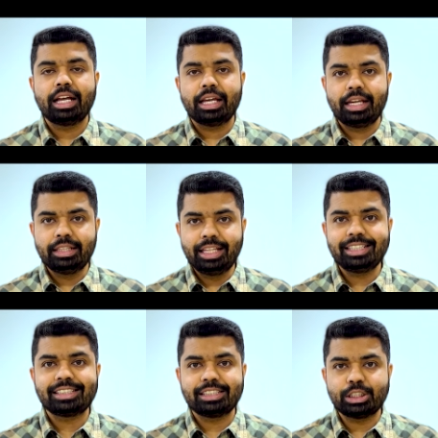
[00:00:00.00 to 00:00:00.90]
in
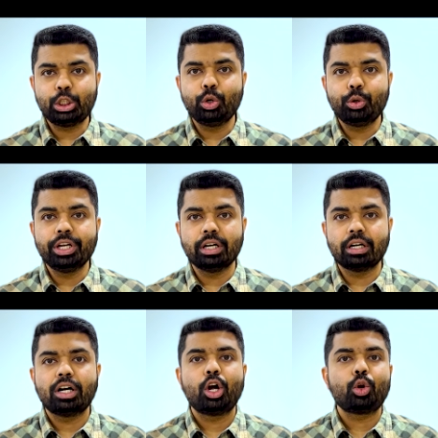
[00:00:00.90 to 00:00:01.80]
this new year,
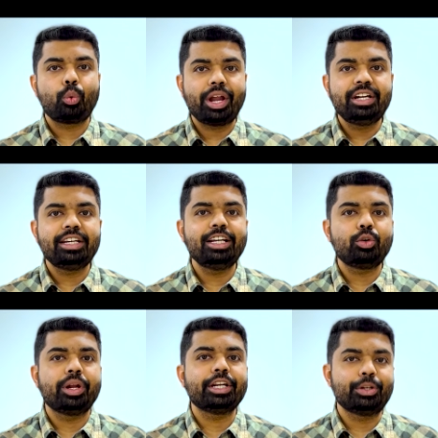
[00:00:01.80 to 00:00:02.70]

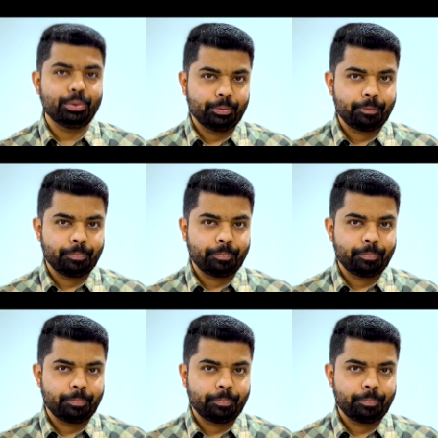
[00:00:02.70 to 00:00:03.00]
2022.